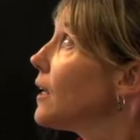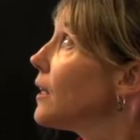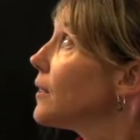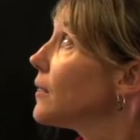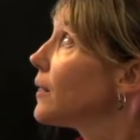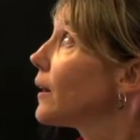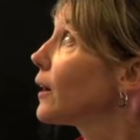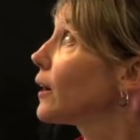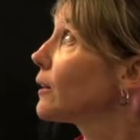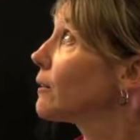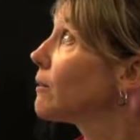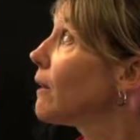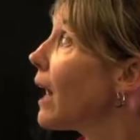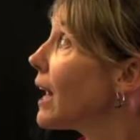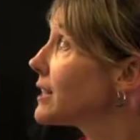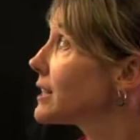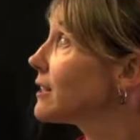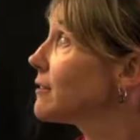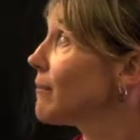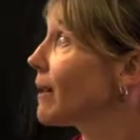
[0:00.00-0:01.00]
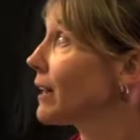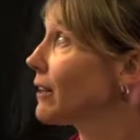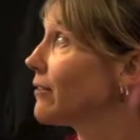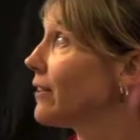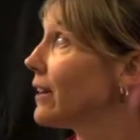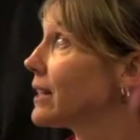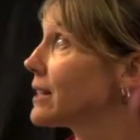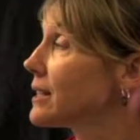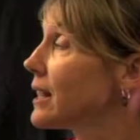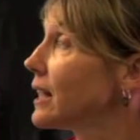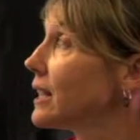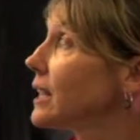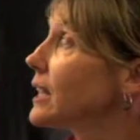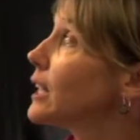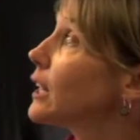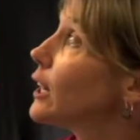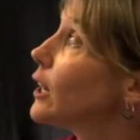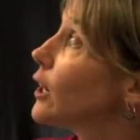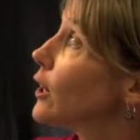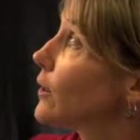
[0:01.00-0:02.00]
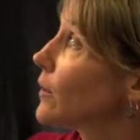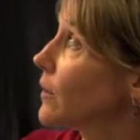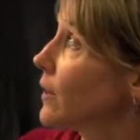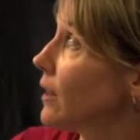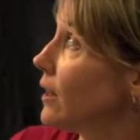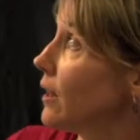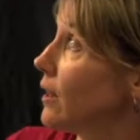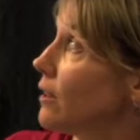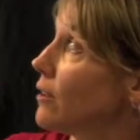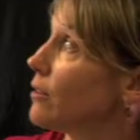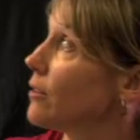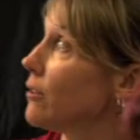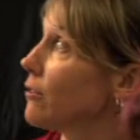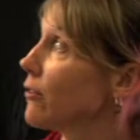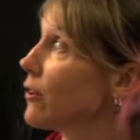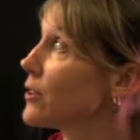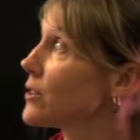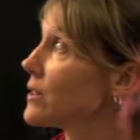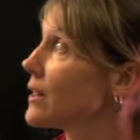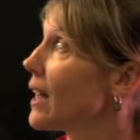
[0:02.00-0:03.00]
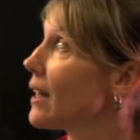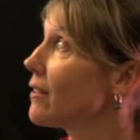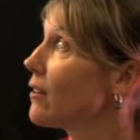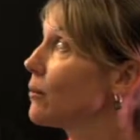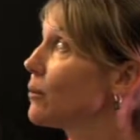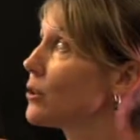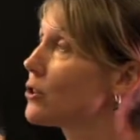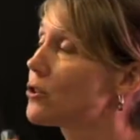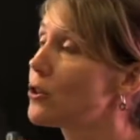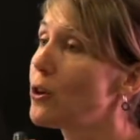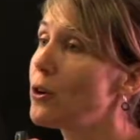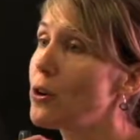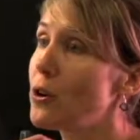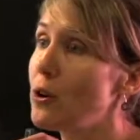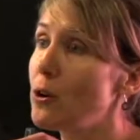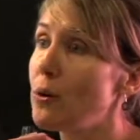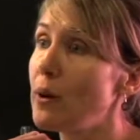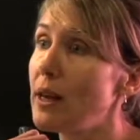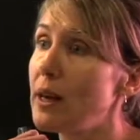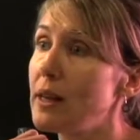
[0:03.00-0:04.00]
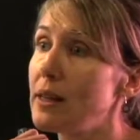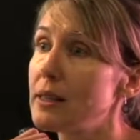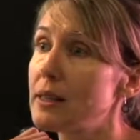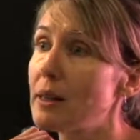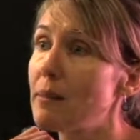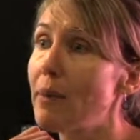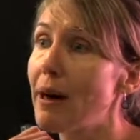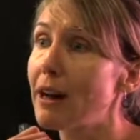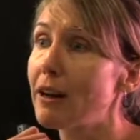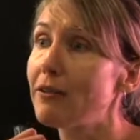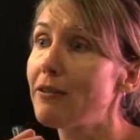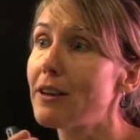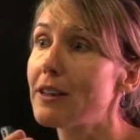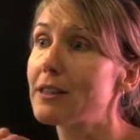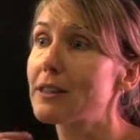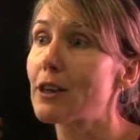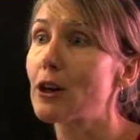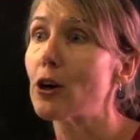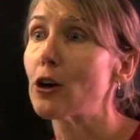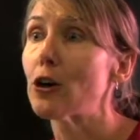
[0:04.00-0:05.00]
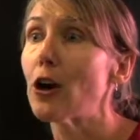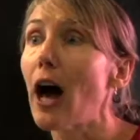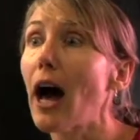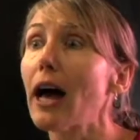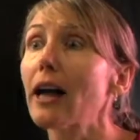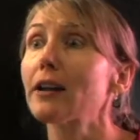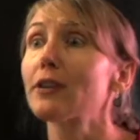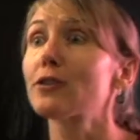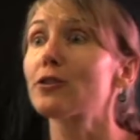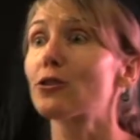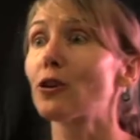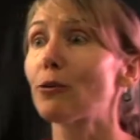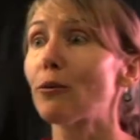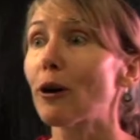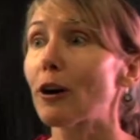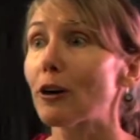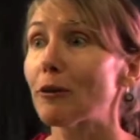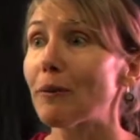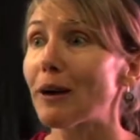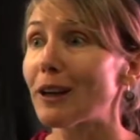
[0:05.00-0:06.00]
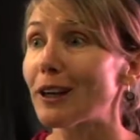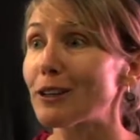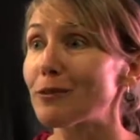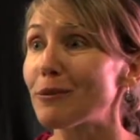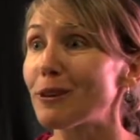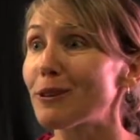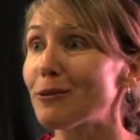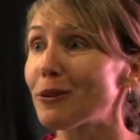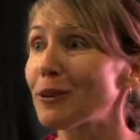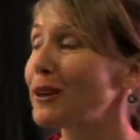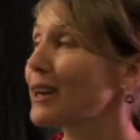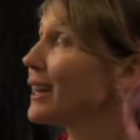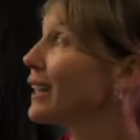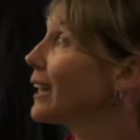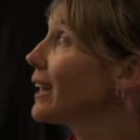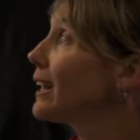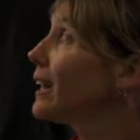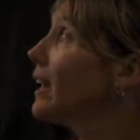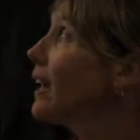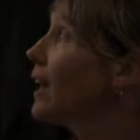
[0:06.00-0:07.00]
There are lots of benefits, and here the first slide that we show you is the benefits that are not stormwater management related,